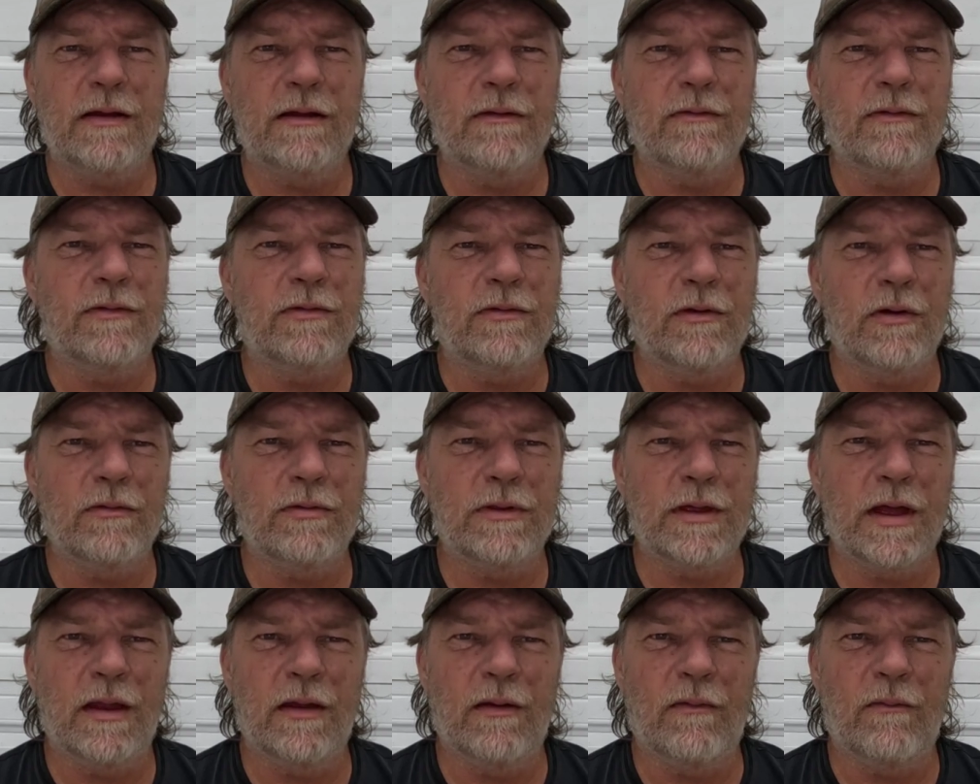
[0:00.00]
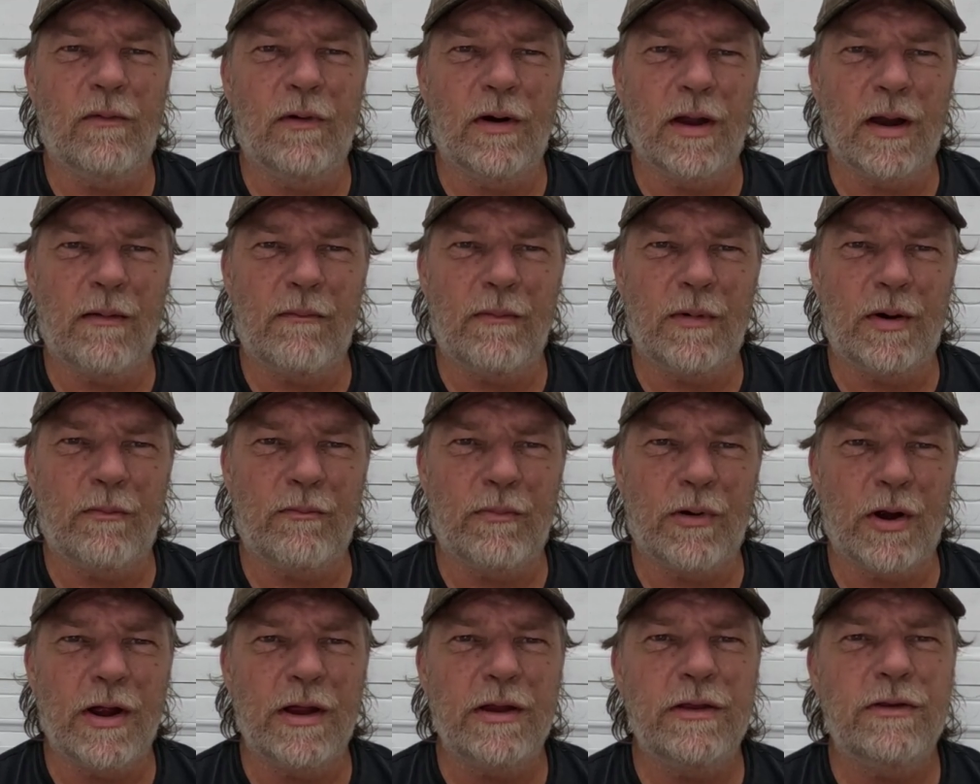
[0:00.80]
because there's no telling what I'm going
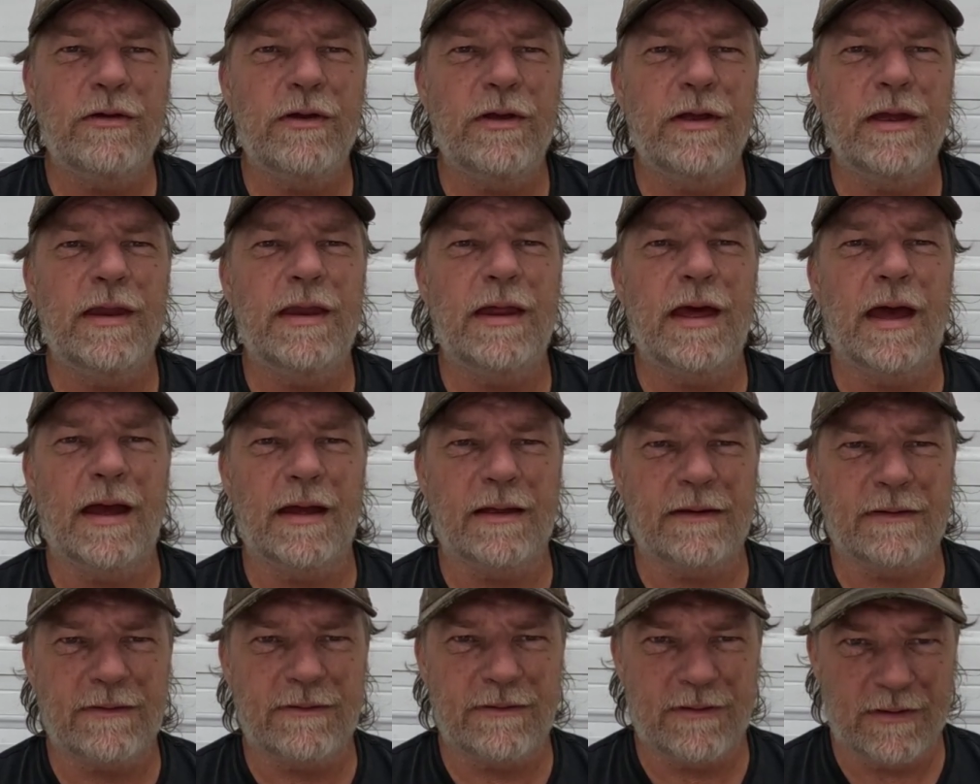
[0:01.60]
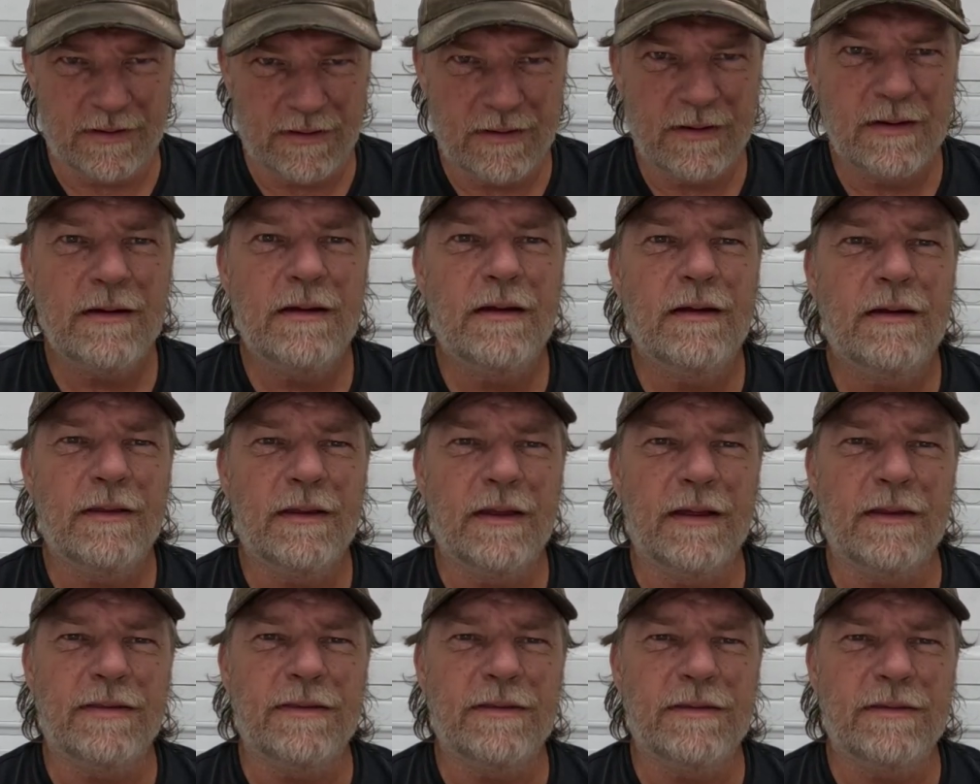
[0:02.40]
to bring to you next.
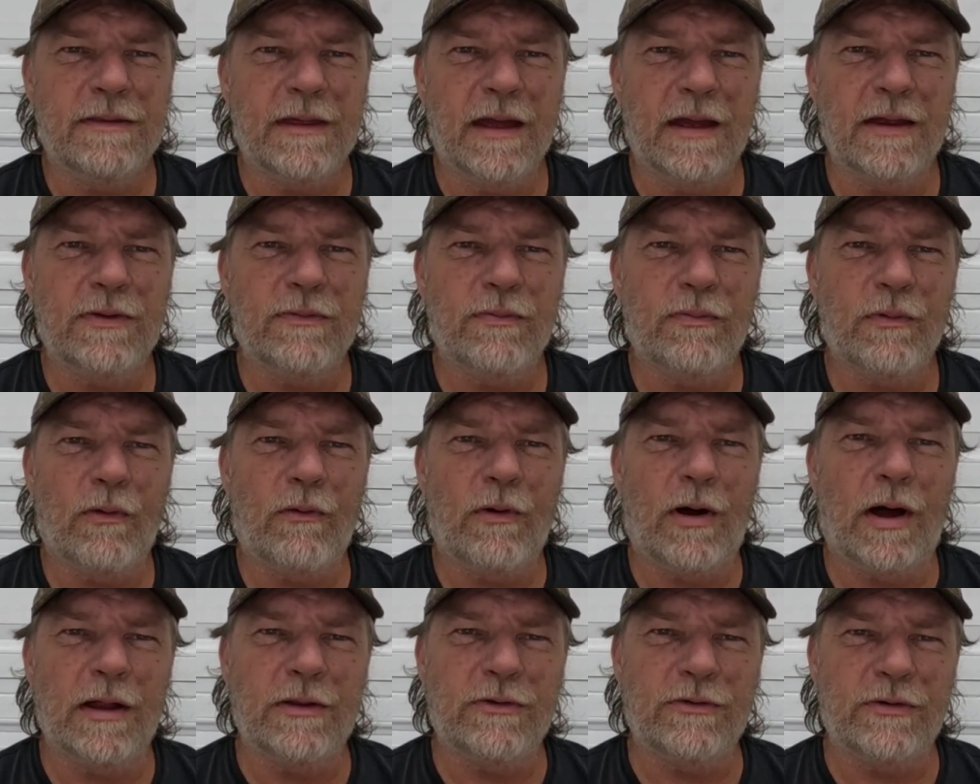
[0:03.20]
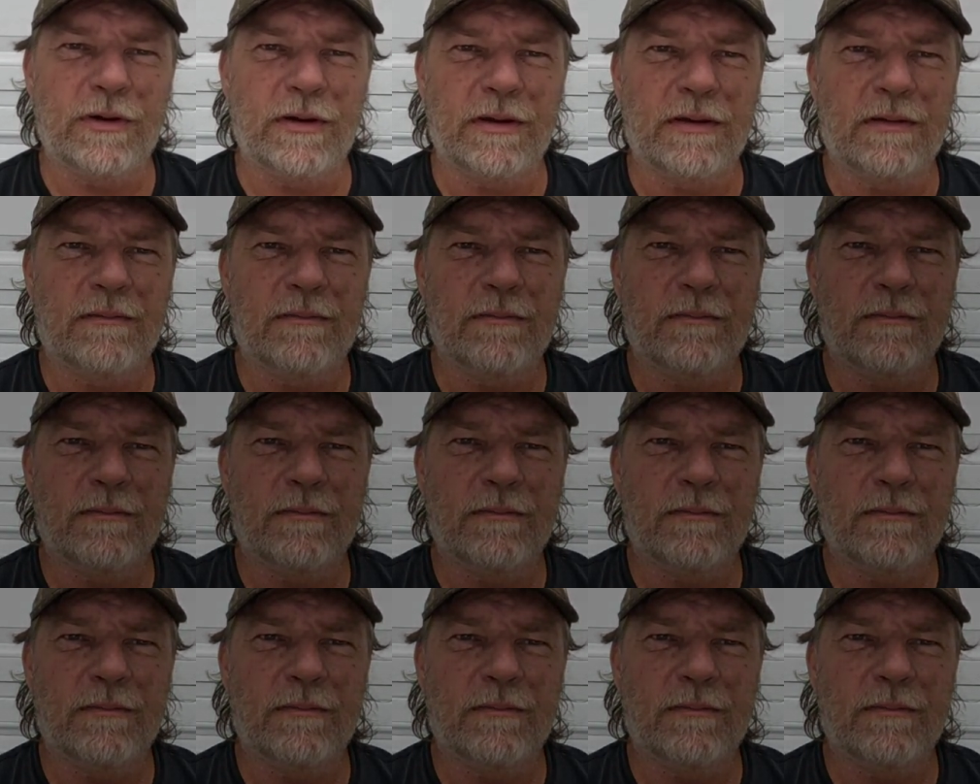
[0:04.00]
Thanks for watching.